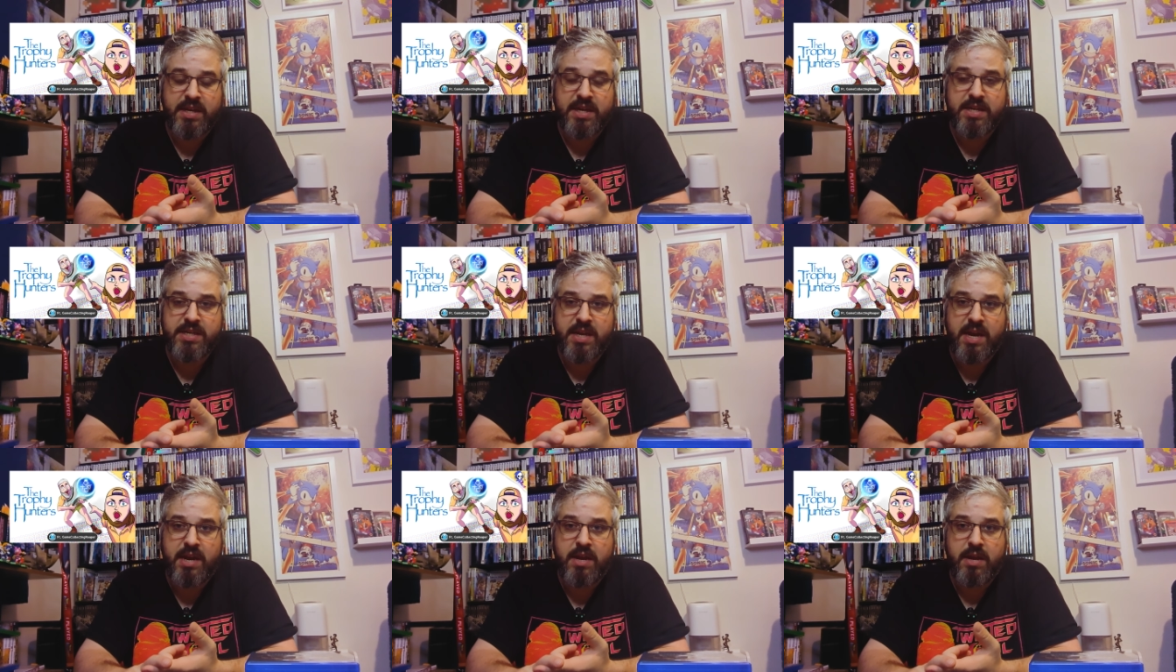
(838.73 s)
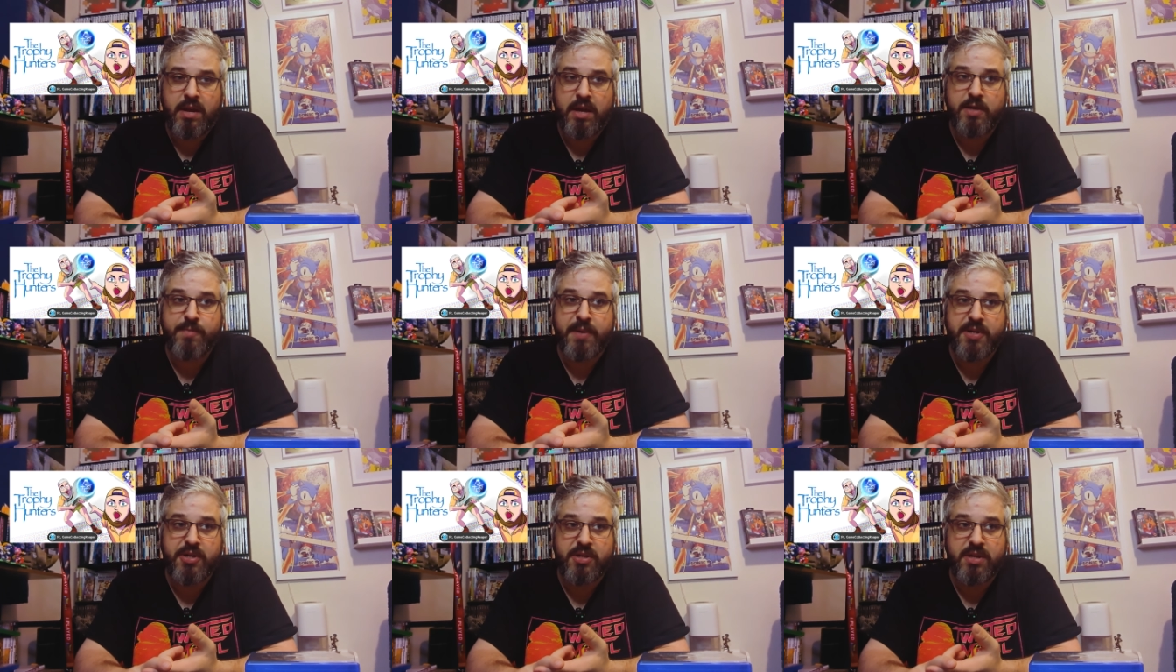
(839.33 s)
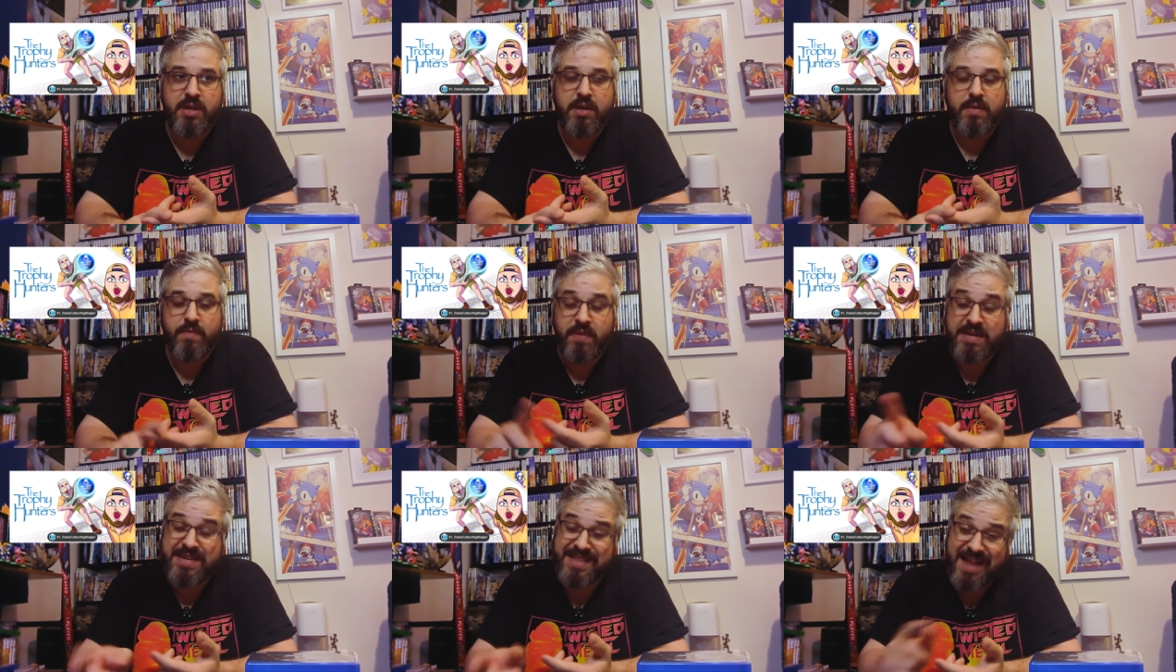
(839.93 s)
Like I said, especially
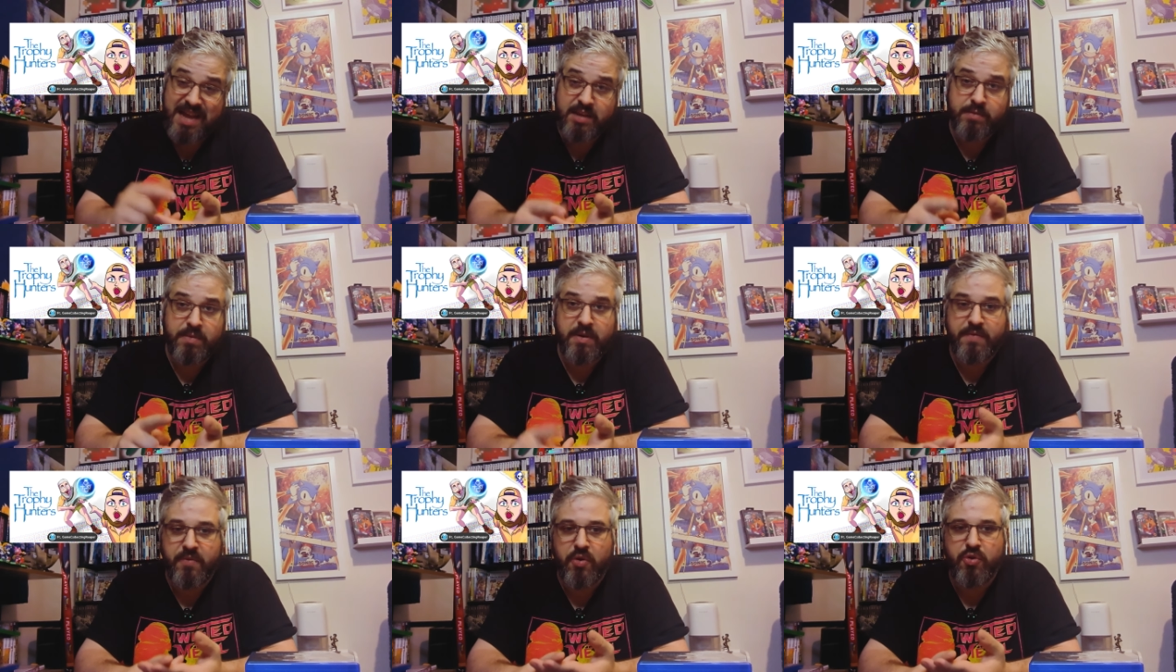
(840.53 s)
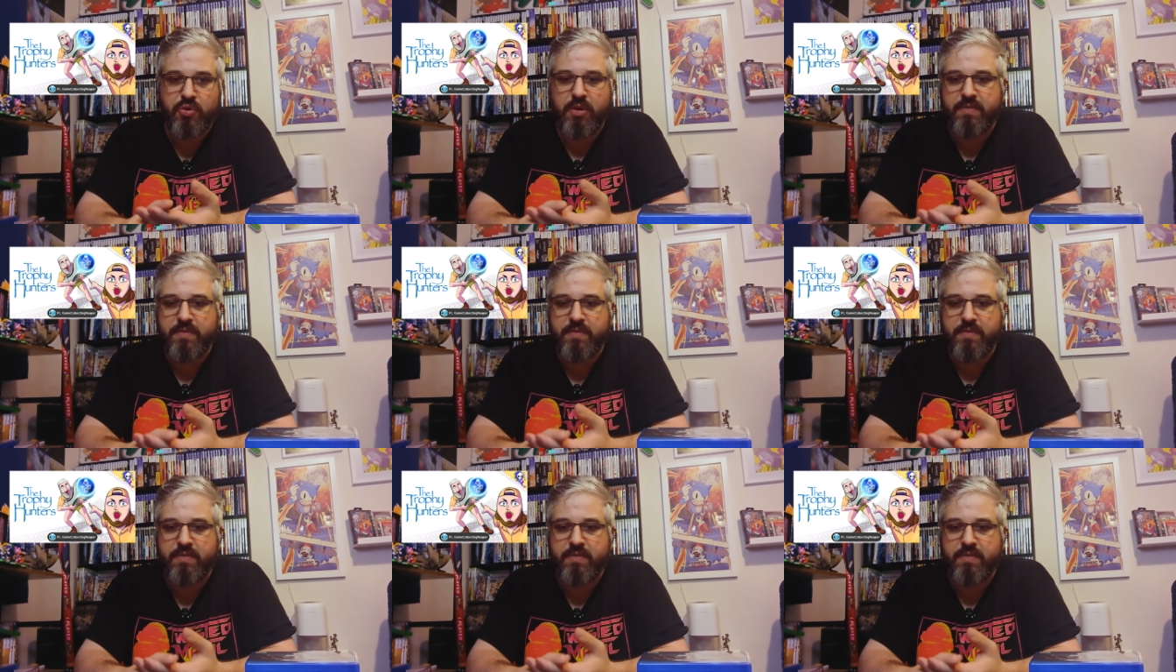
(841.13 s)
this last one, if you're a